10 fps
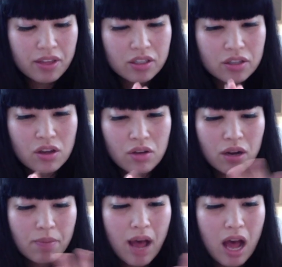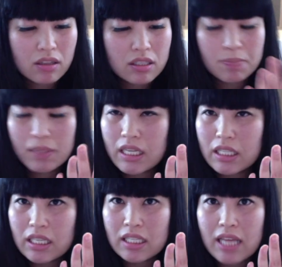to note about
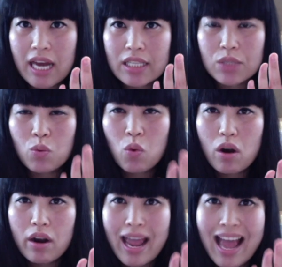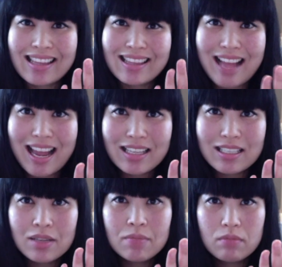splint is that it's worn at
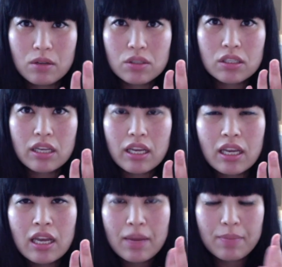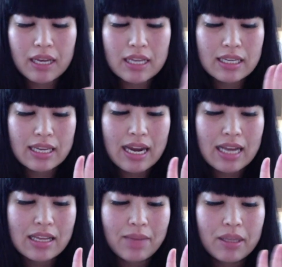night mostly, because again,
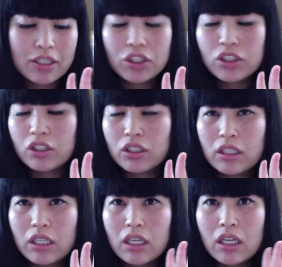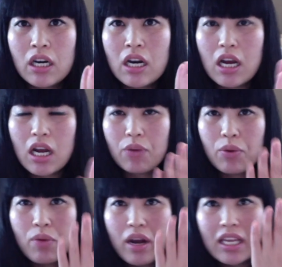as I mentioned earlier,
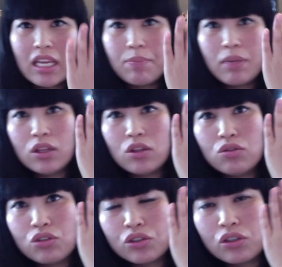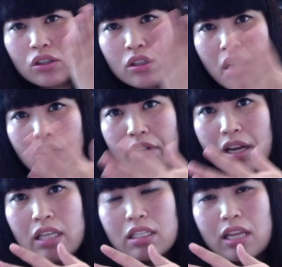we want to keep it neutral, our
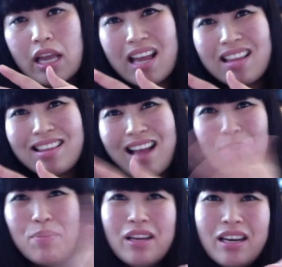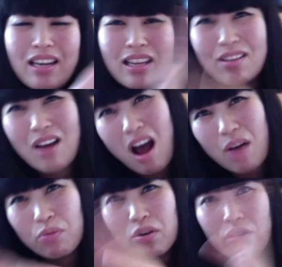wrist, and not put it in
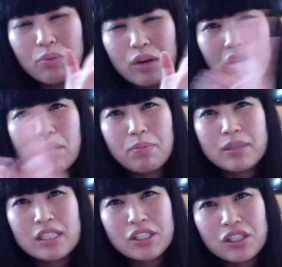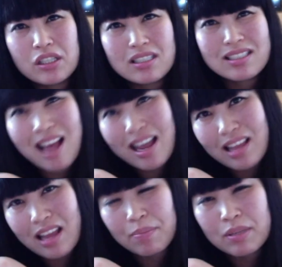awkward, weird positions,
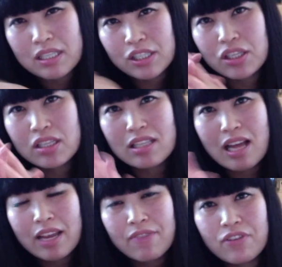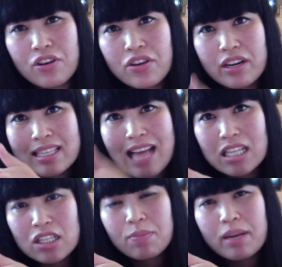side-like positions that can further
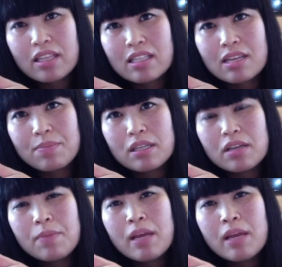exacerbate the symptom.